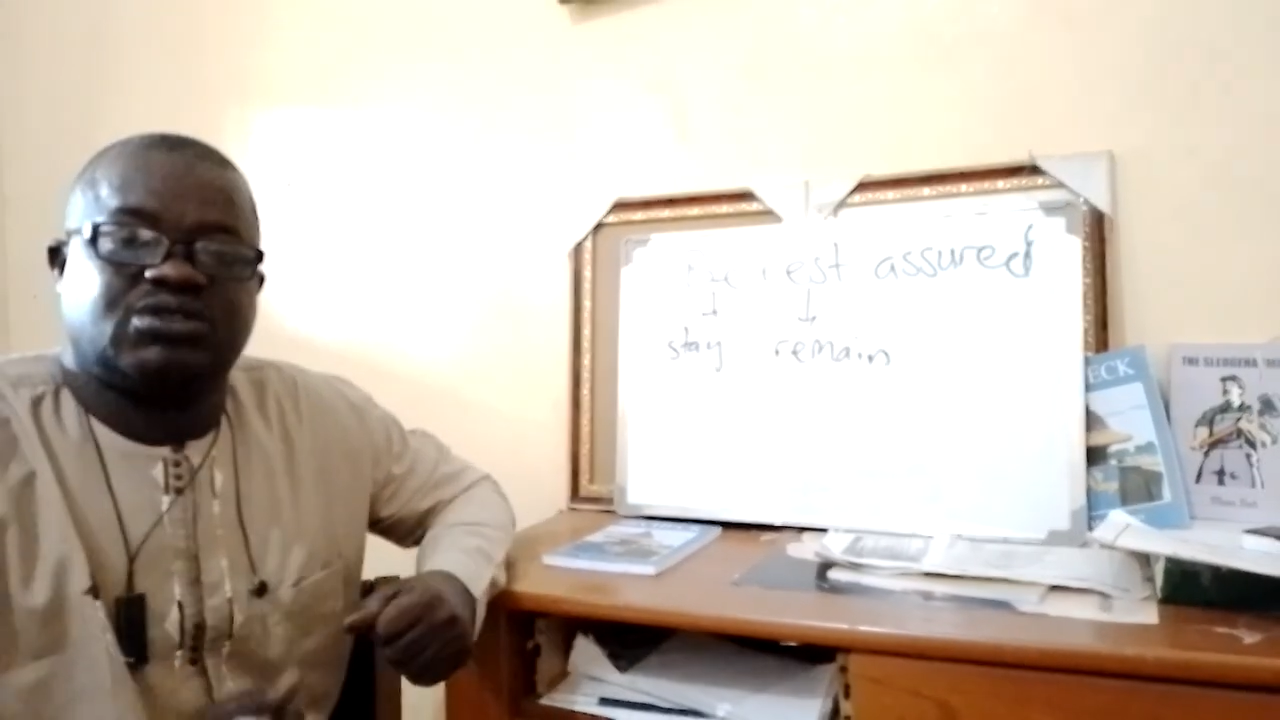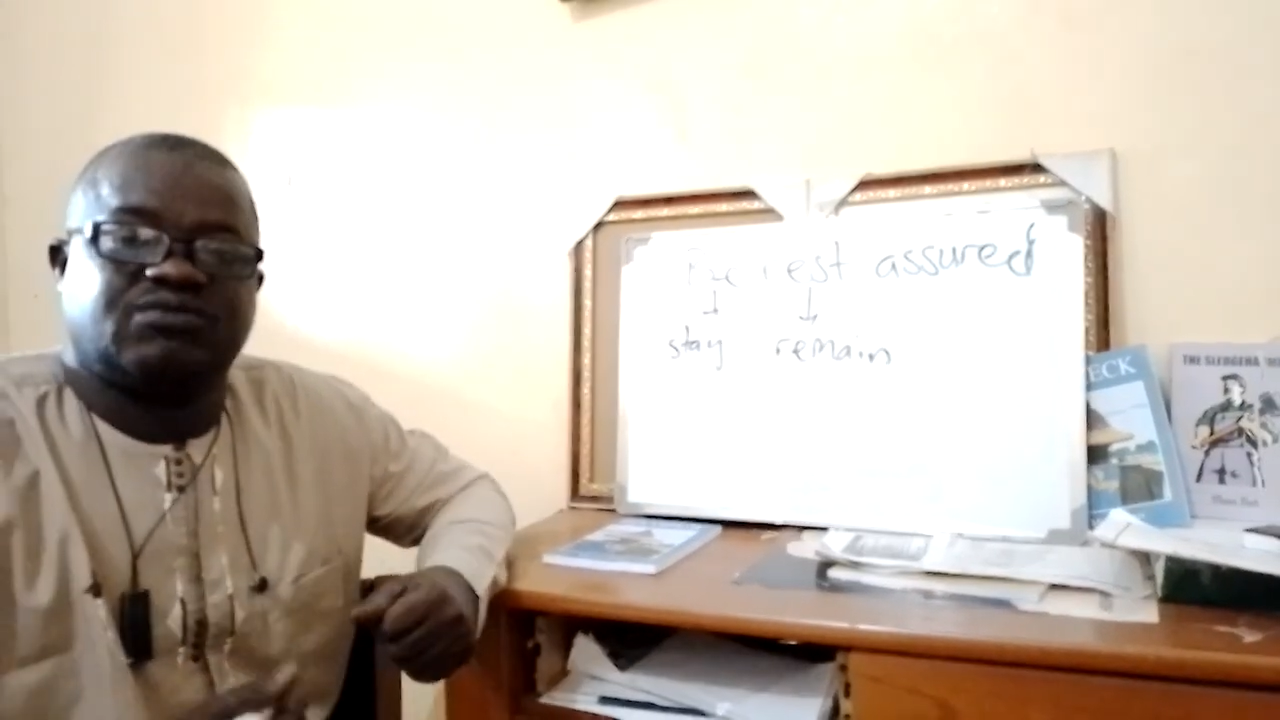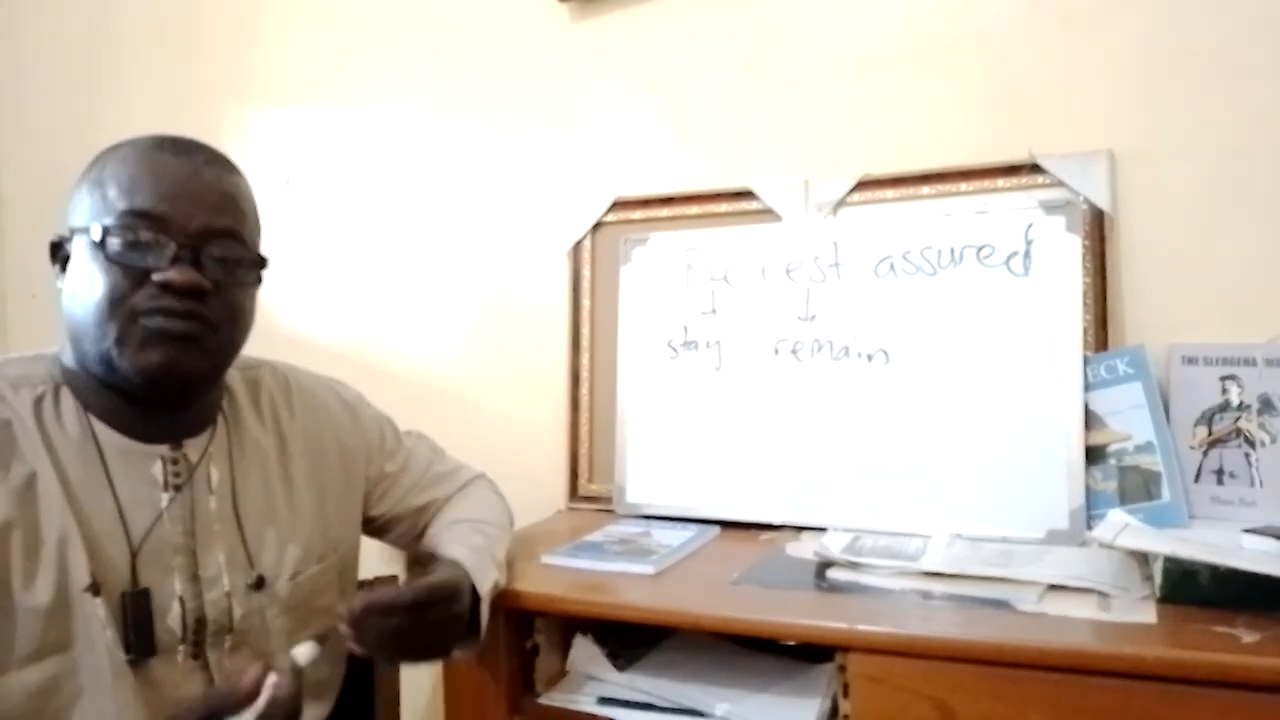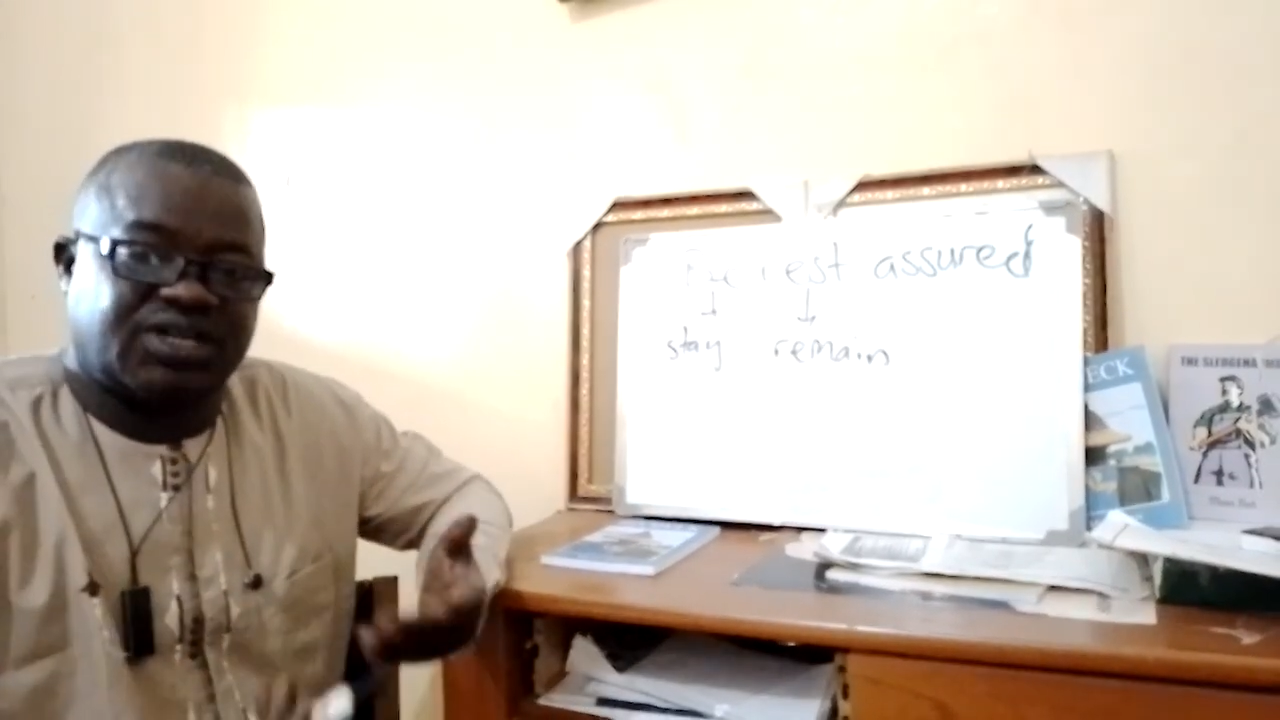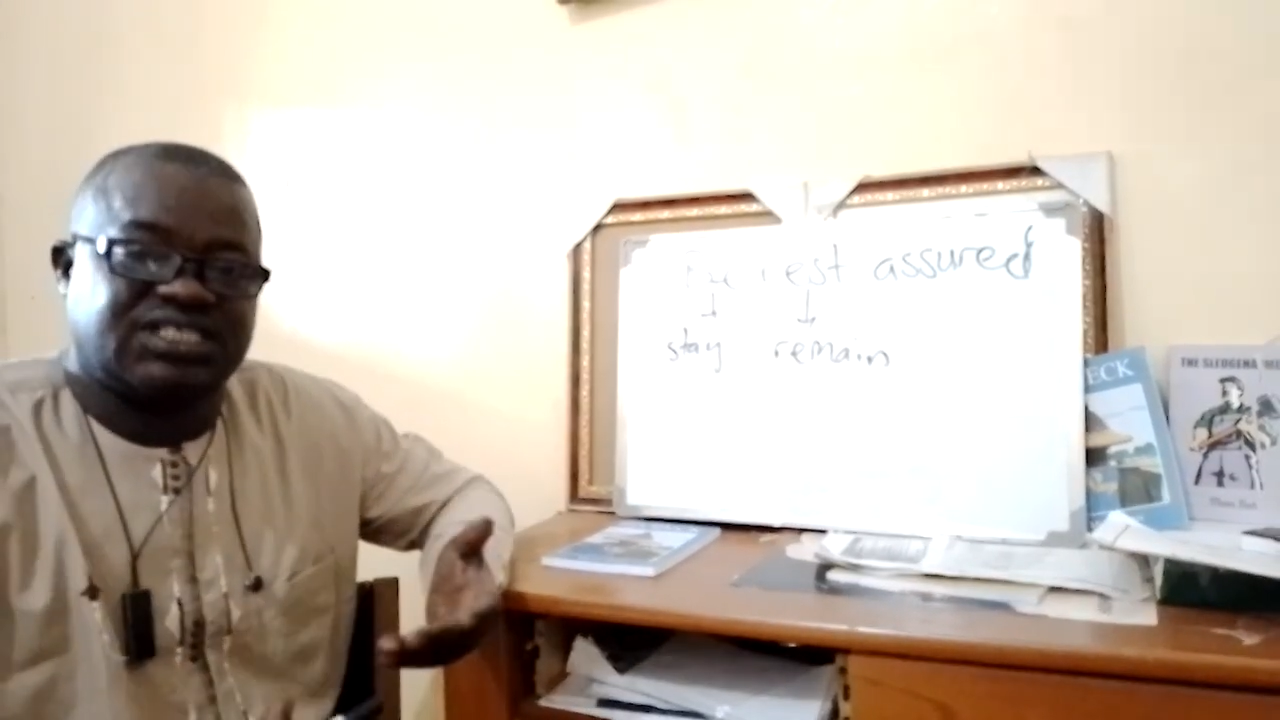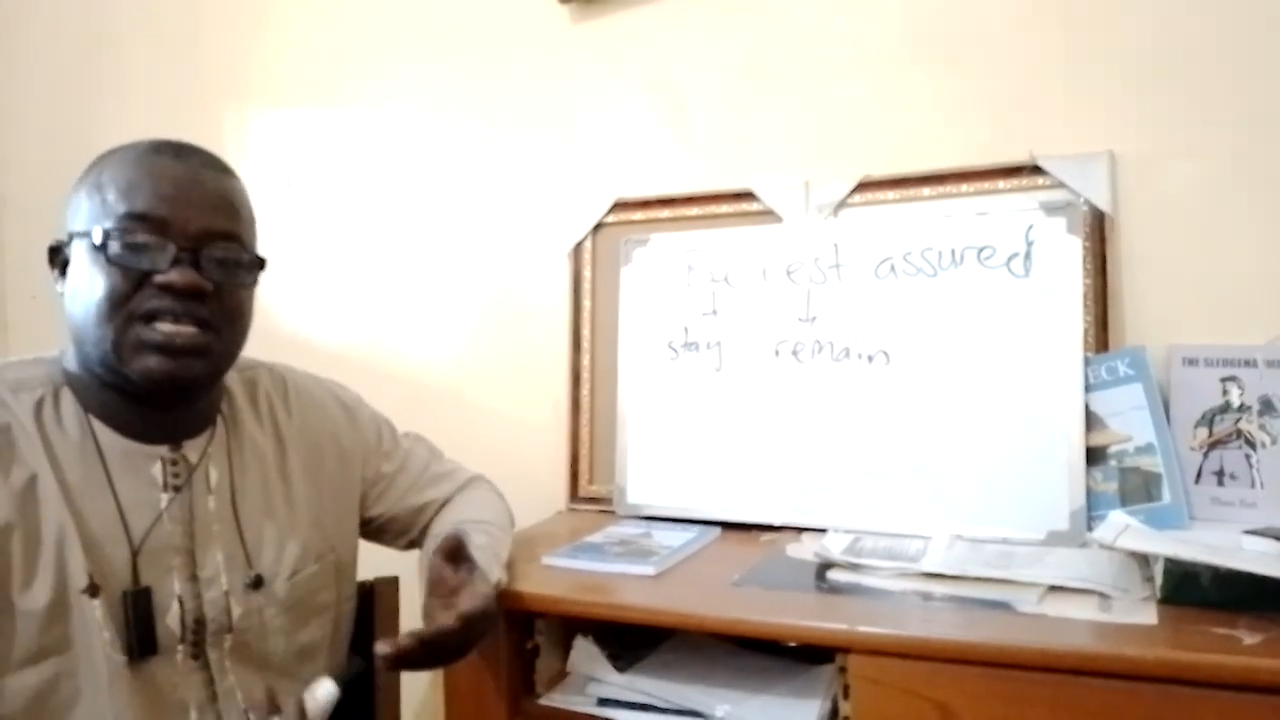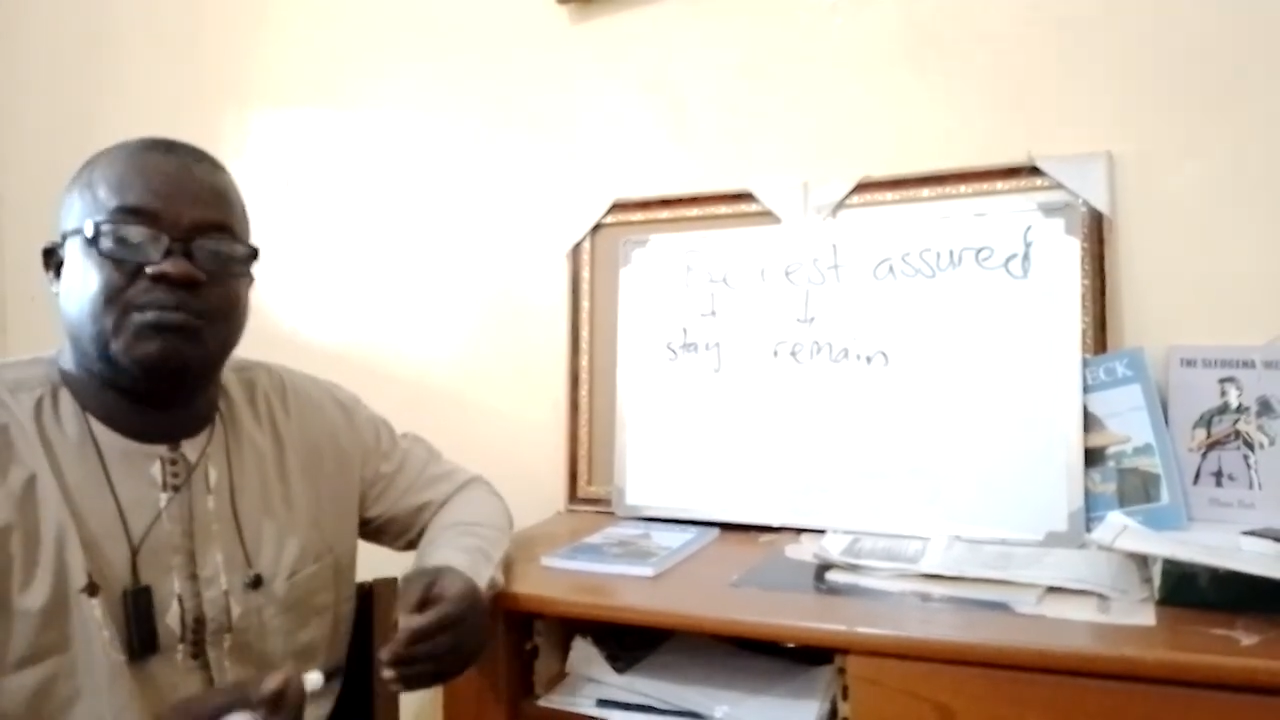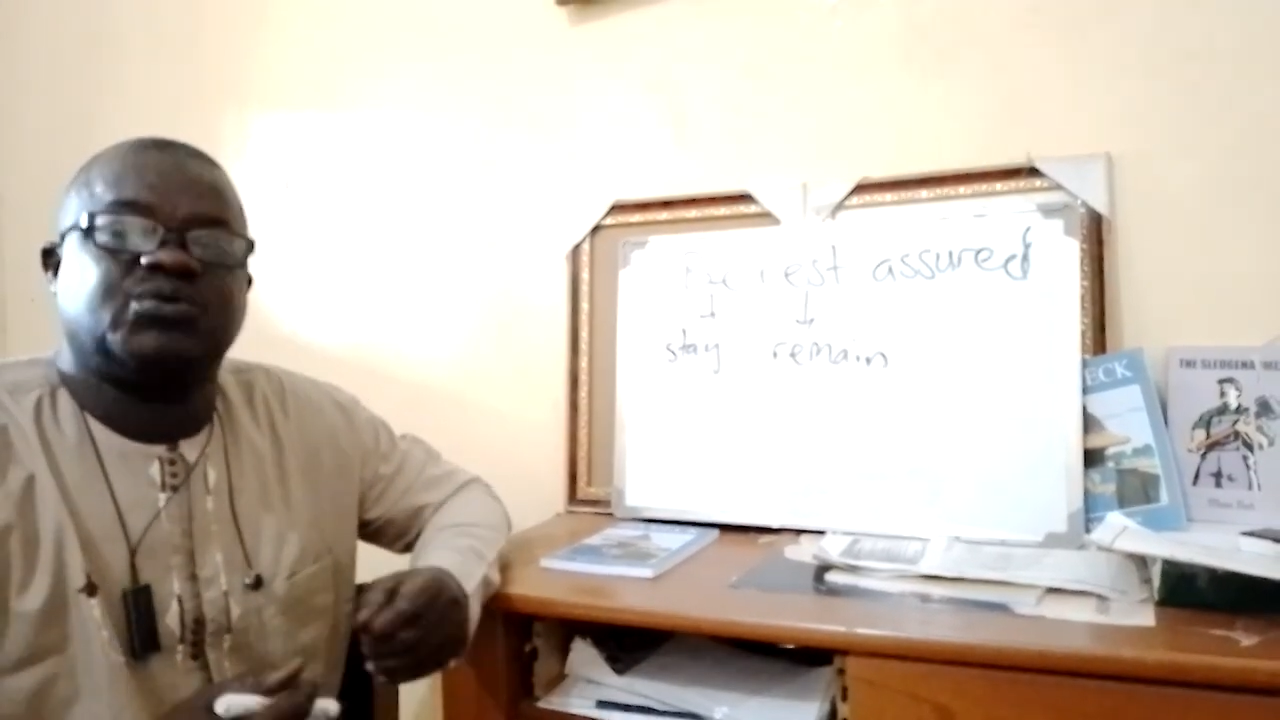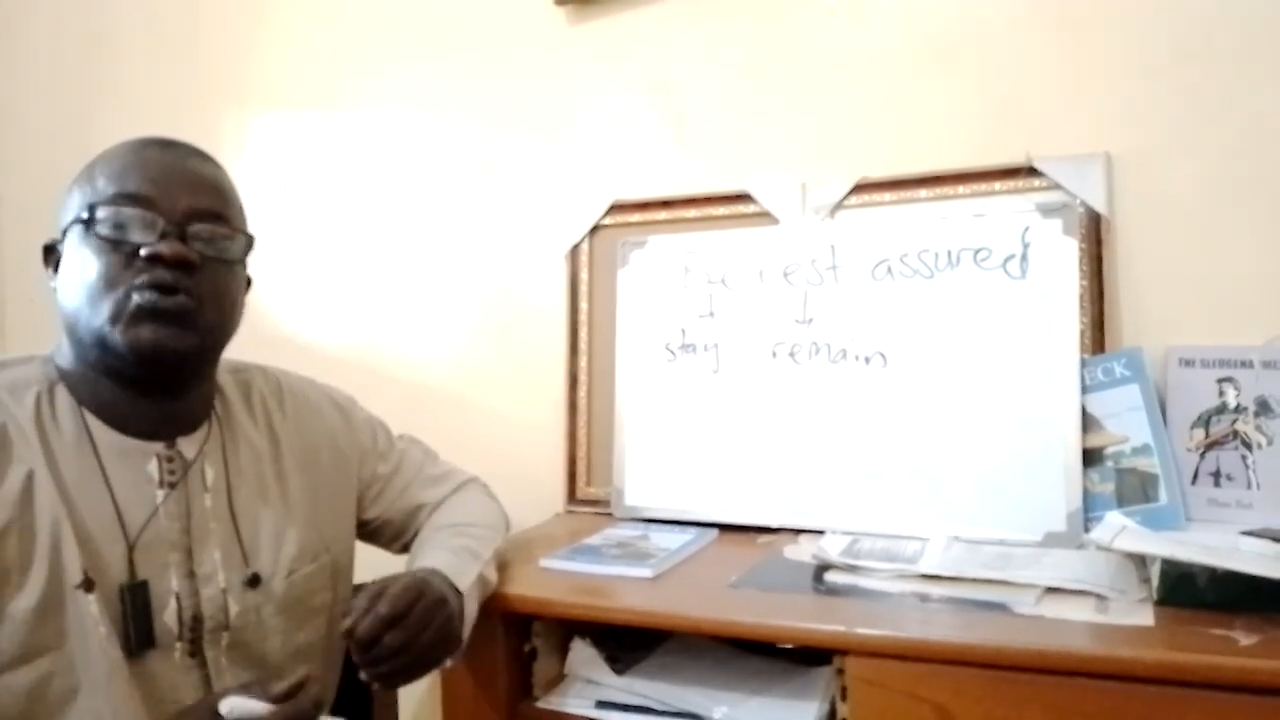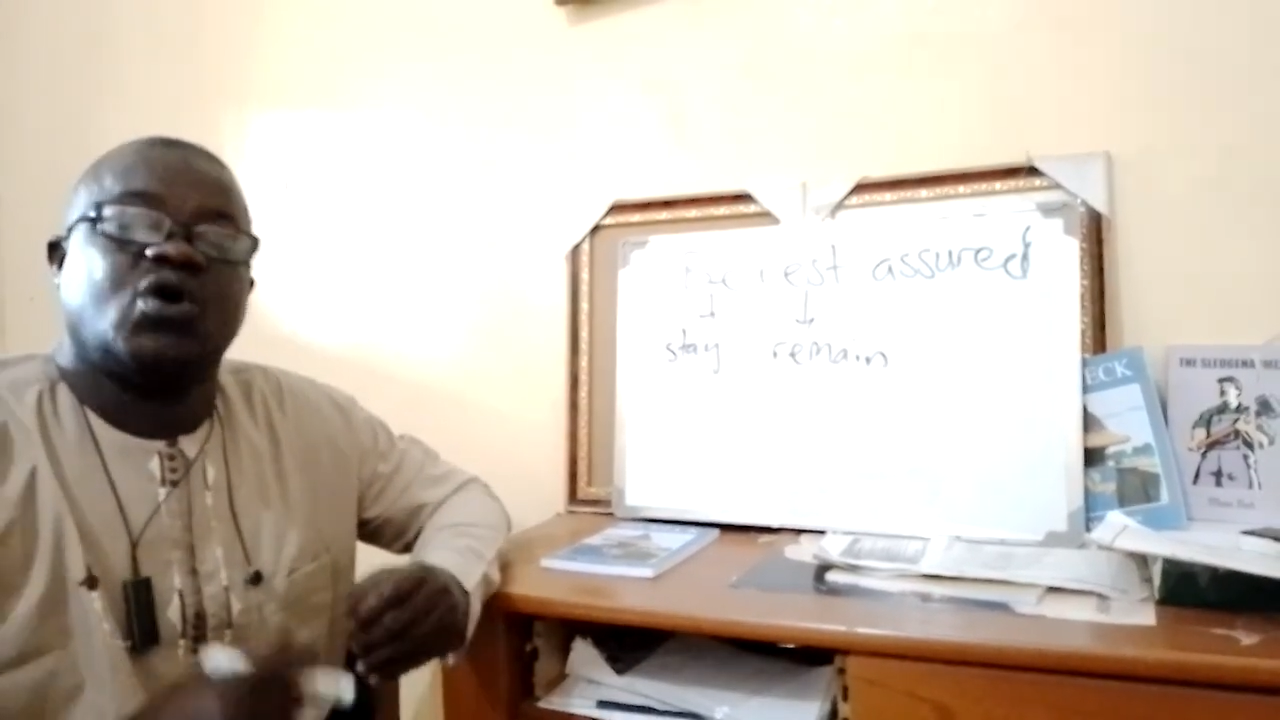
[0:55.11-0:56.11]
for
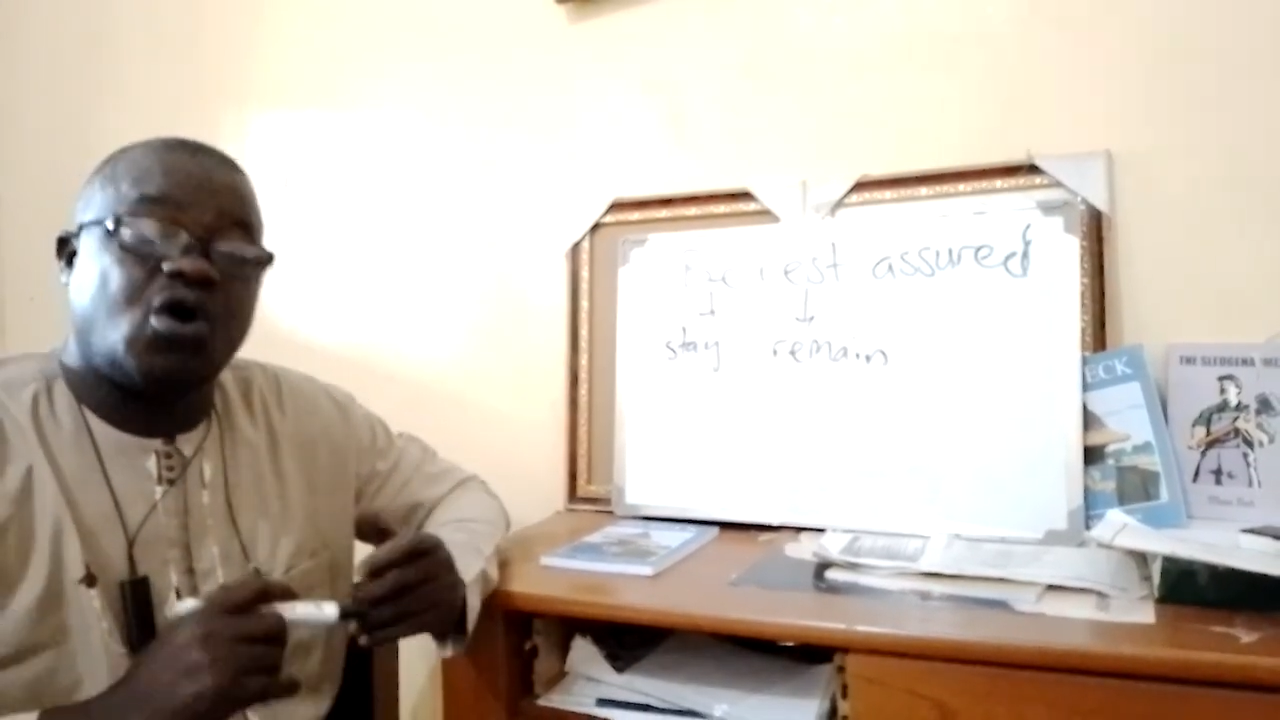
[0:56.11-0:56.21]
example,